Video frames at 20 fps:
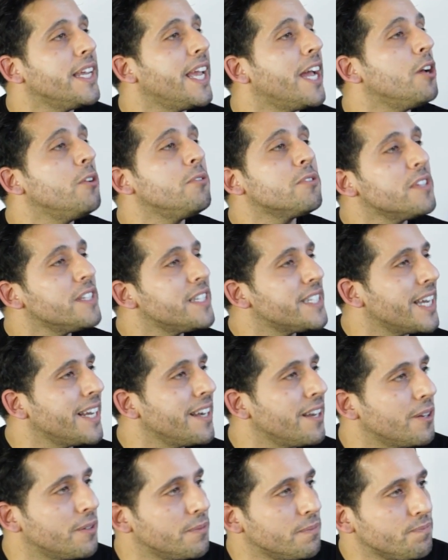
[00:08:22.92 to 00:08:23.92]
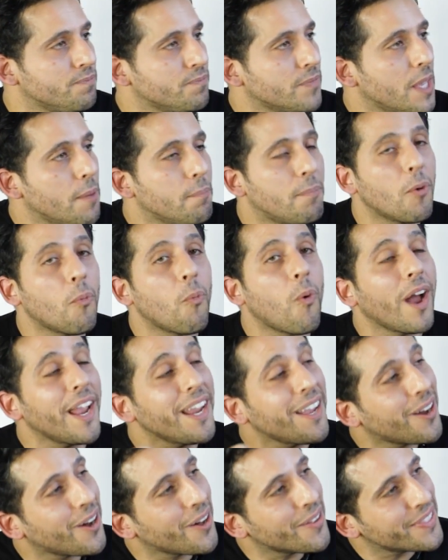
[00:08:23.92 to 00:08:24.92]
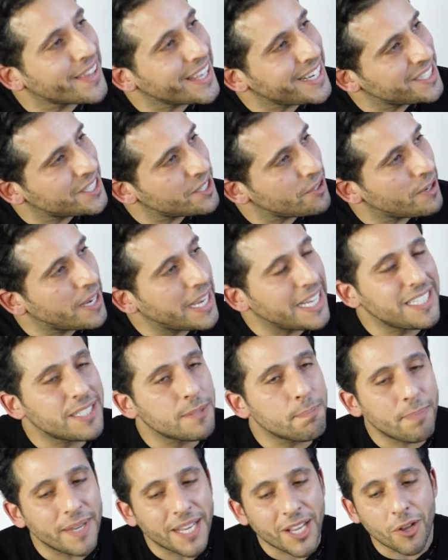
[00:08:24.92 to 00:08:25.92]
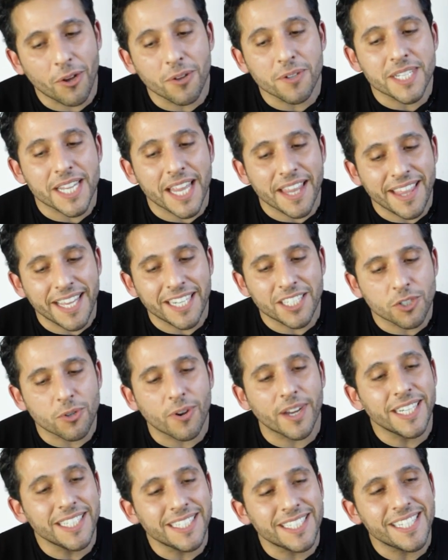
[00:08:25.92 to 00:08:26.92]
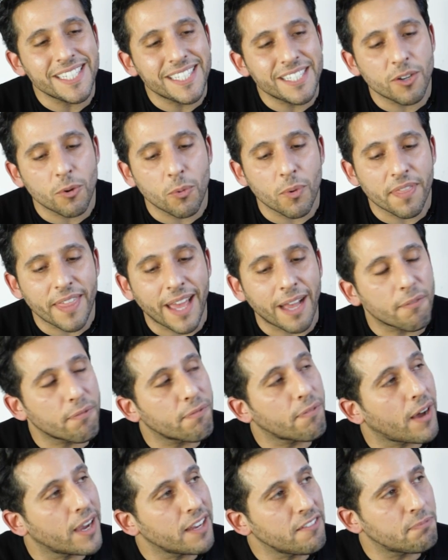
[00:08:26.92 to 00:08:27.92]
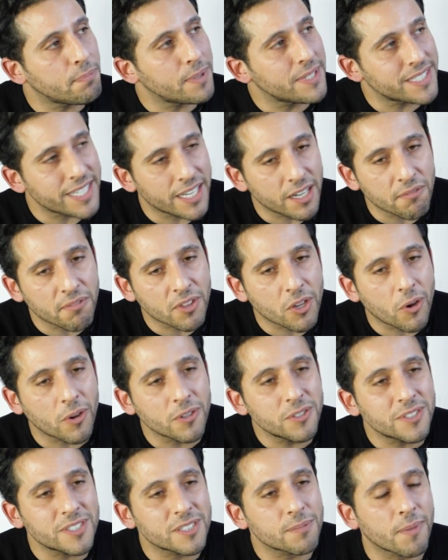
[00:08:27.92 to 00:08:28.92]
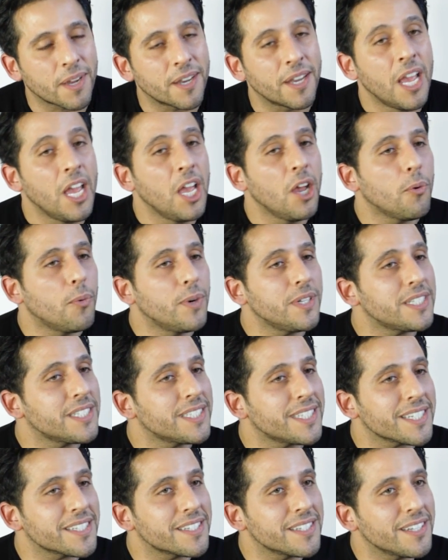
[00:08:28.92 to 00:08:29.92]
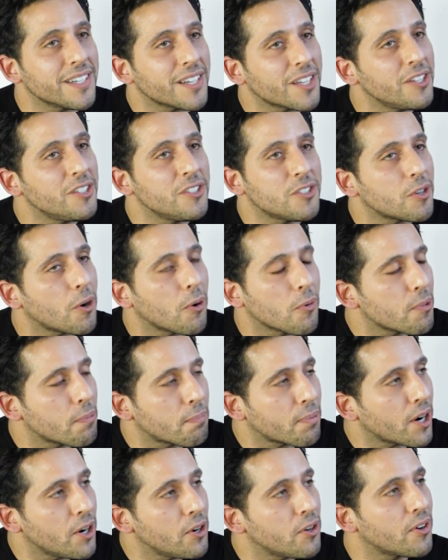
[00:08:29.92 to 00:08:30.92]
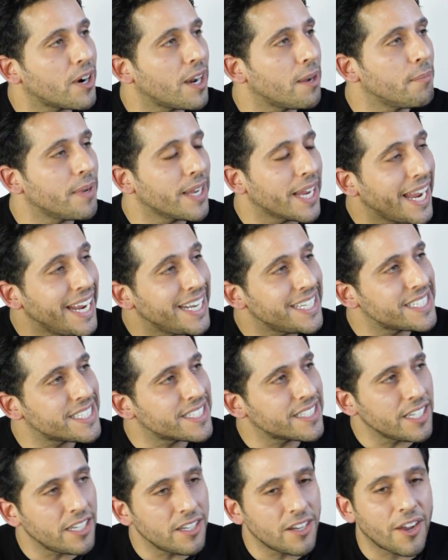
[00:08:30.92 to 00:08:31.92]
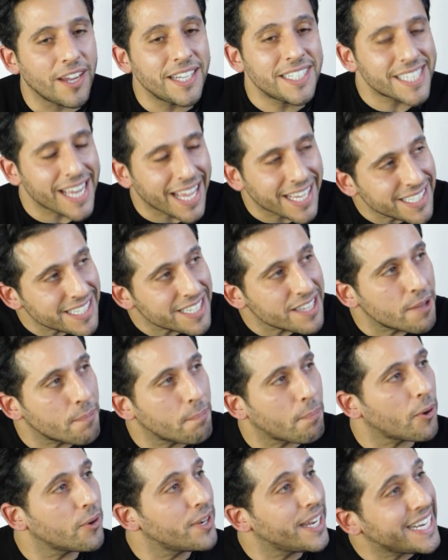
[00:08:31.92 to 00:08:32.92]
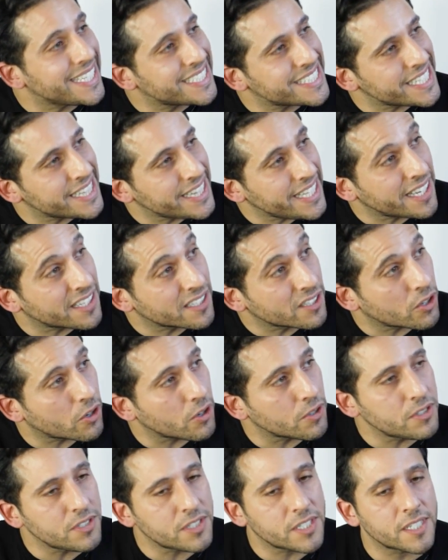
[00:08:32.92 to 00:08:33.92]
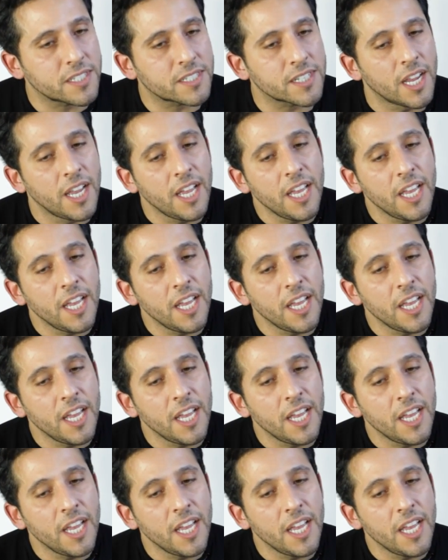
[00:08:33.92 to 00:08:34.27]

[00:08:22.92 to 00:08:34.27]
Yeah, who's going to say no? But why can't they do it? It's because they're trying to deal with that 5% of the conscious mind, which doesn't control the programming. Yeah. It's under the bonnet. It's in the unconscious.